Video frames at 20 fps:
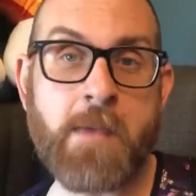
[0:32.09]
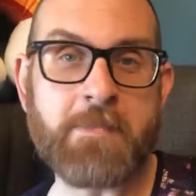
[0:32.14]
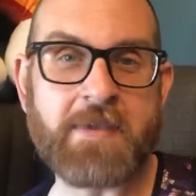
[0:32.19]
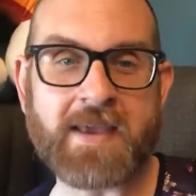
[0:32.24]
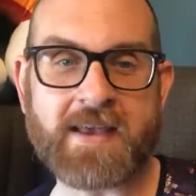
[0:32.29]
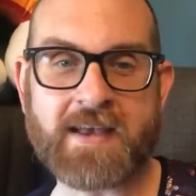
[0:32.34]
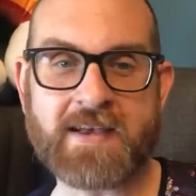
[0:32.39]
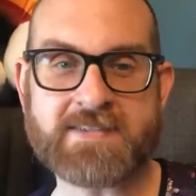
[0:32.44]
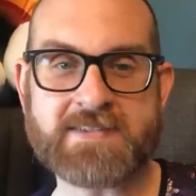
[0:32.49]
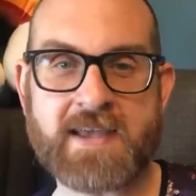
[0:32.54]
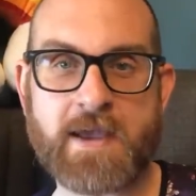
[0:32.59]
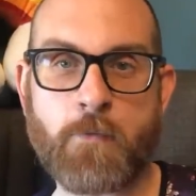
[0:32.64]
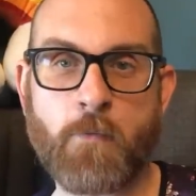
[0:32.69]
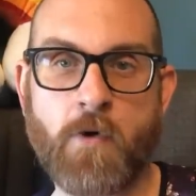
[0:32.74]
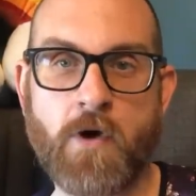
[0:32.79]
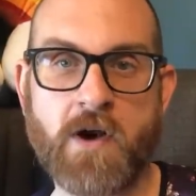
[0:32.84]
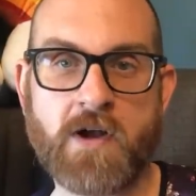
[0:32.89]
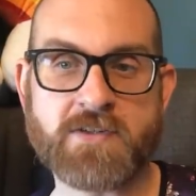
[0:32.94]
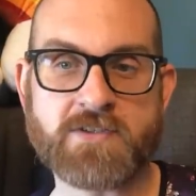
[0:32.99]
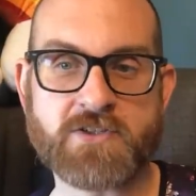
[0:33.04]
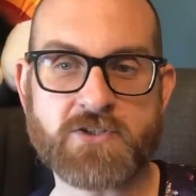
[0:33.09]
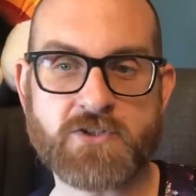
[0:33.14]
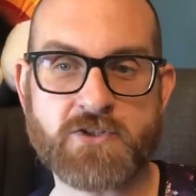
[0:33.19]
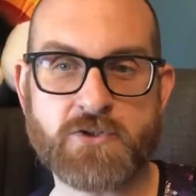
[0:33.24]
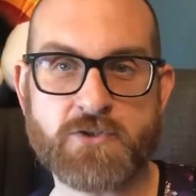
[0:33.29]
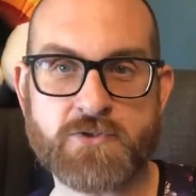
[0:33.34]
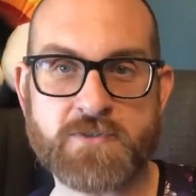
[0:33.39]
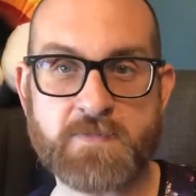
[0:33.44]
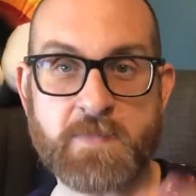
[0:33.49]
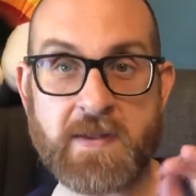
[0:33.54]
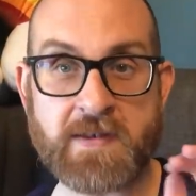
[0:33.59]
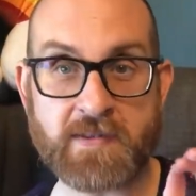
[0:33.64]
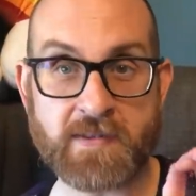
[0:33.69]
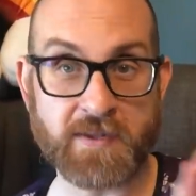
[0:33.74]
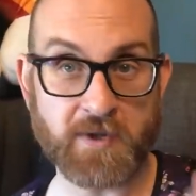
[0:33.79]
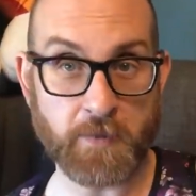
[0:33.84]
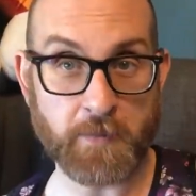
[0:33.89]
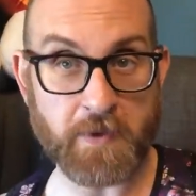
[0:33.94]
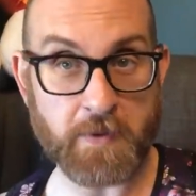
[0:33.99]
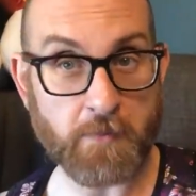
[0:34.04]
because I want to spend a
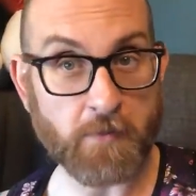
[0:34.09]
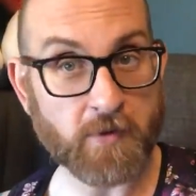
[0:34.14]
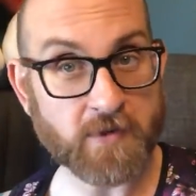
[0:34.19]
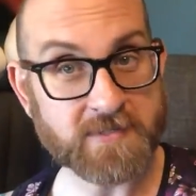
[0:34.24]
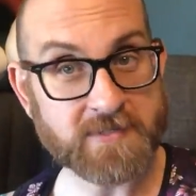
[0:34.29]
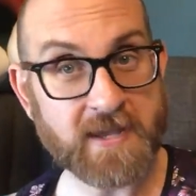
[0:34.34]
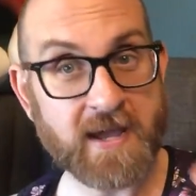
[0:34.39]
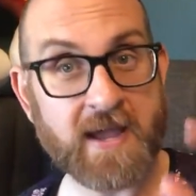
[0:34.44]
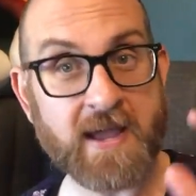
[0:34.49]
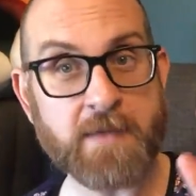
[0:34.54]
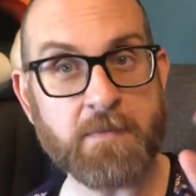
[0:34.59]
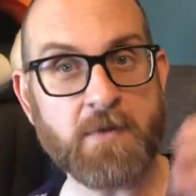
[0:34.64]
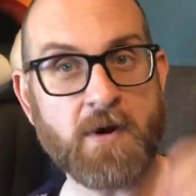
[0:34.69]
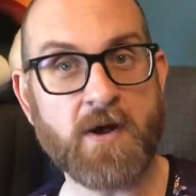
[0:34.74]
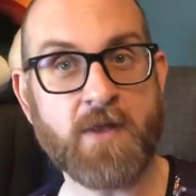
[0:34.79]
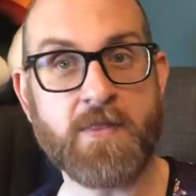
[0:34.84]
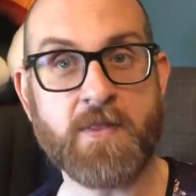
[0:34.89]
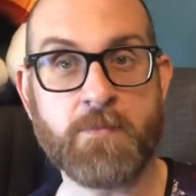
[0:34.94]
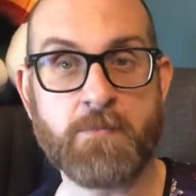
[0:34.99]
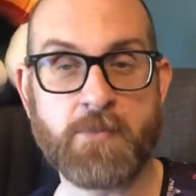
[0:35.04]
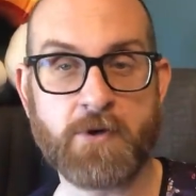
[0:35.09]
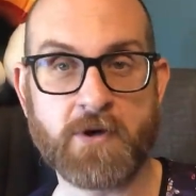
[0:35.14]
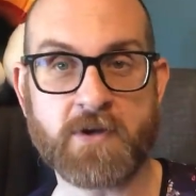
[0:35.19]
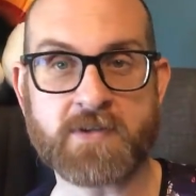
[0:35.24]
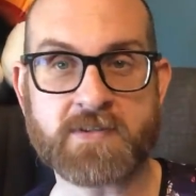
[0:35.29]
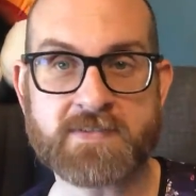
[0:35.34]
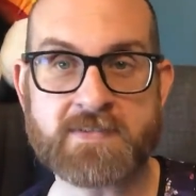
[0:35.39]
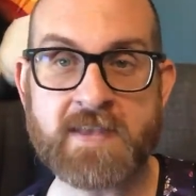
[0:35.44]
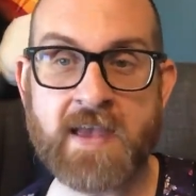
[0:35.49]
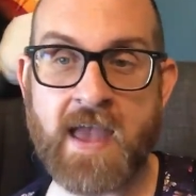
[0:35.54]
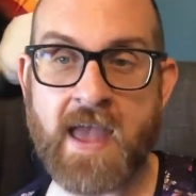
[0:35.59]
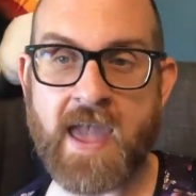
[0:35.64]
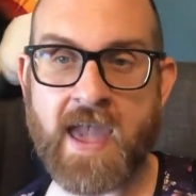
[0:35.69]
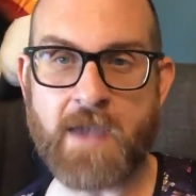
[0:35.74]
little bit more time on the books.